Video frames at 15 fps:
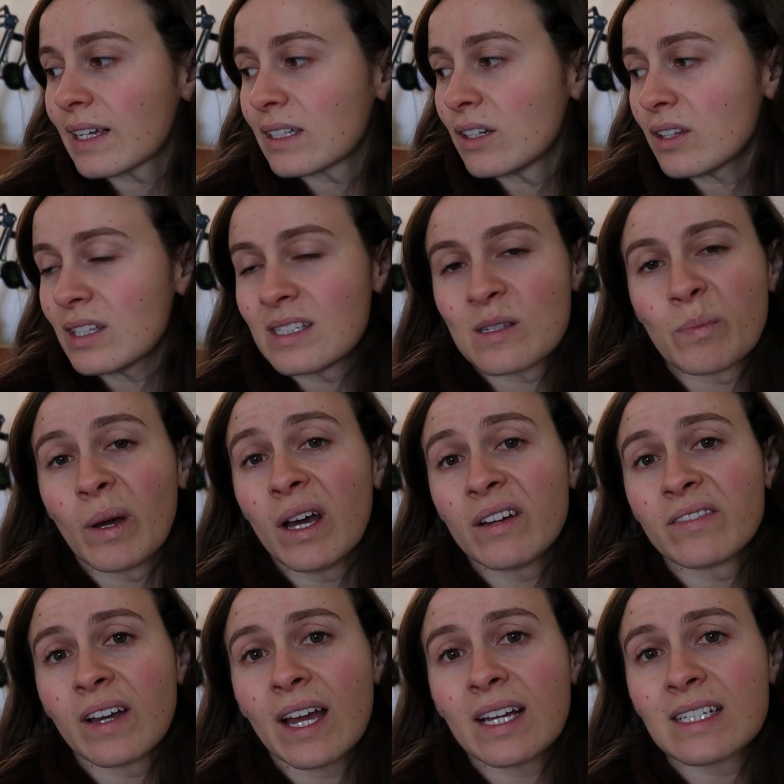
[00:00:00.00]
Like, nothing's
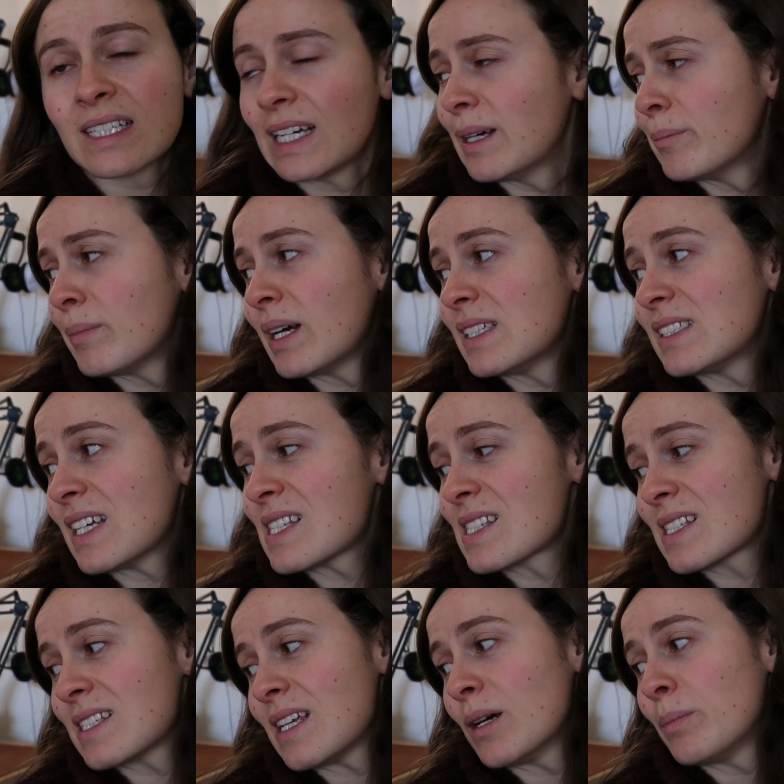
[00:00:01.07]
perfect, and my
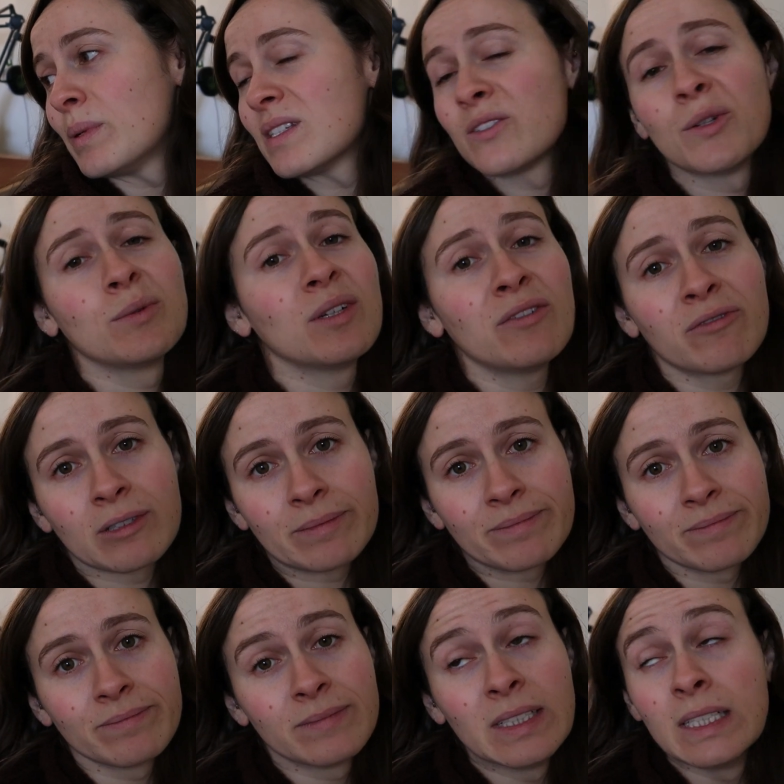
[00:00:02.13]
desk setup is no different.